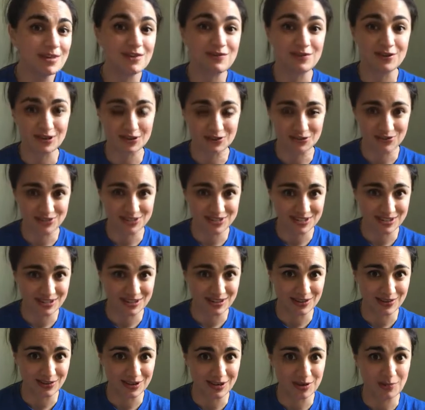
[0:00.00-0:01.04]
If you're interested
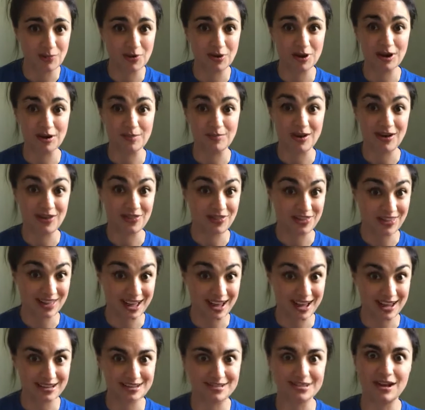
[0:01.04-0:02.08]
in learning more about
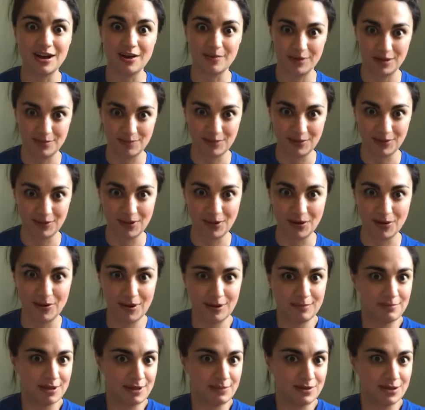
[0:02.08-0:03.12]
that, comment below
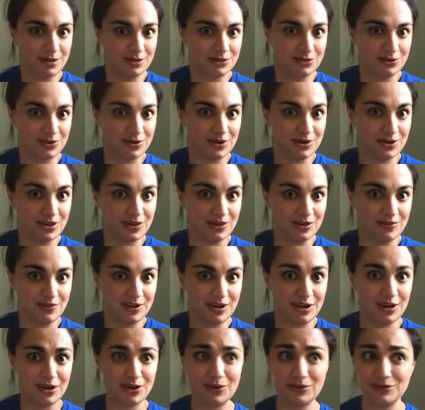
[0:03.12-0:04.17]
and maybe I'll do another
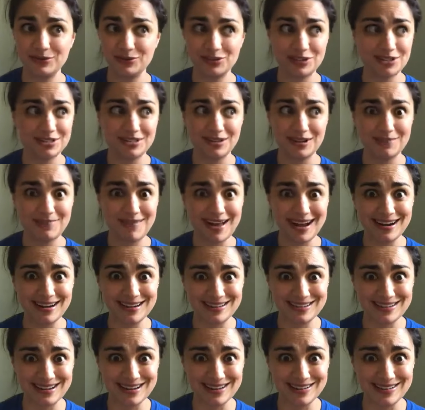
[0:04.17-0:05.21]
video just on
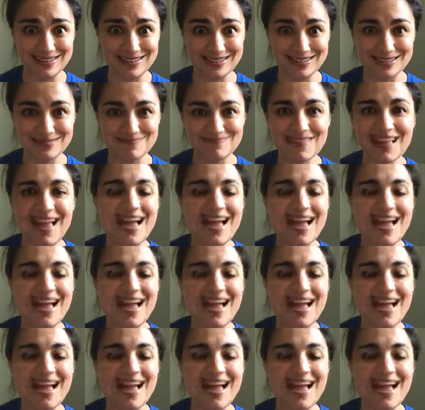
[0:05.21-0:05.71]
magnet tiles.